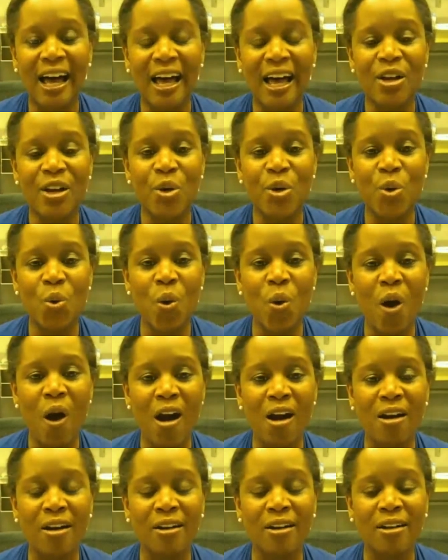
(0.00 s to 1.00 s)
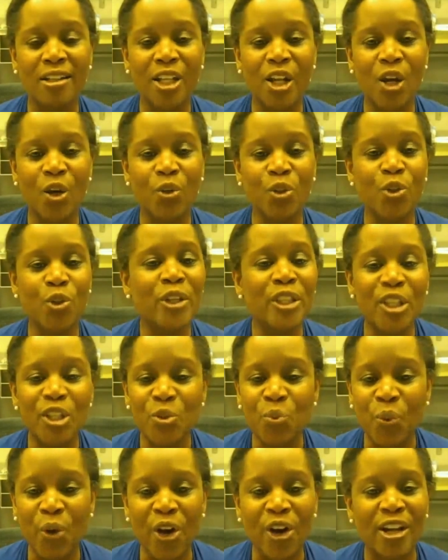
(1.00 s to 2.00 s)
who are, doing this
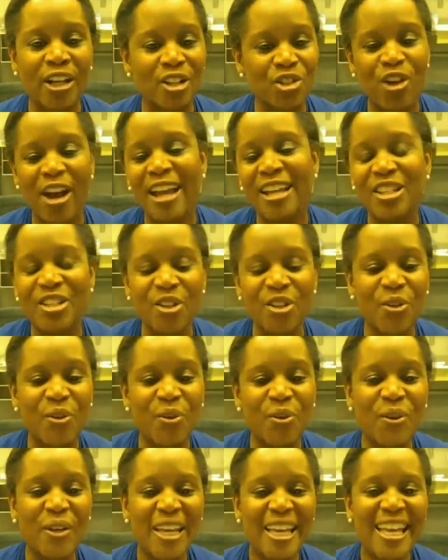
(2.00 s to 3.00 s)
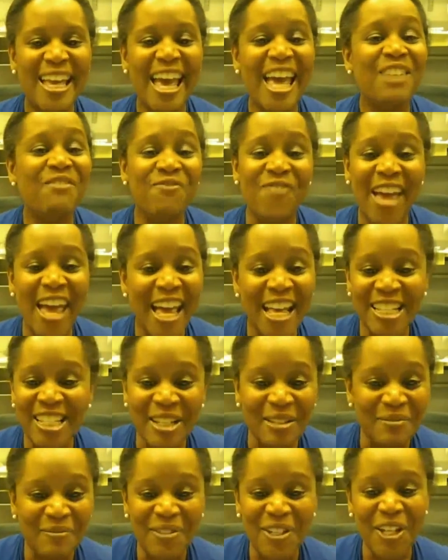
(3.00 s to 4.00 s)
work and trying to advance
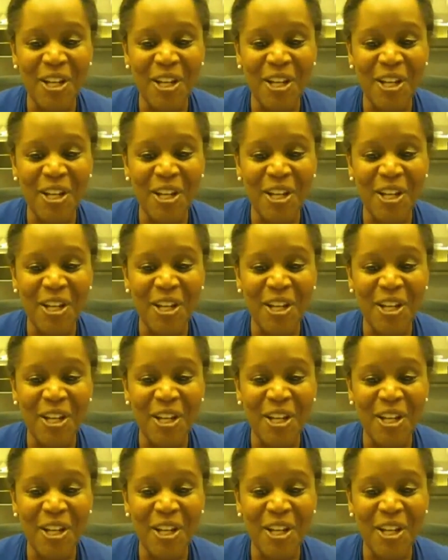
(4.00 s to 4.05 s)
and,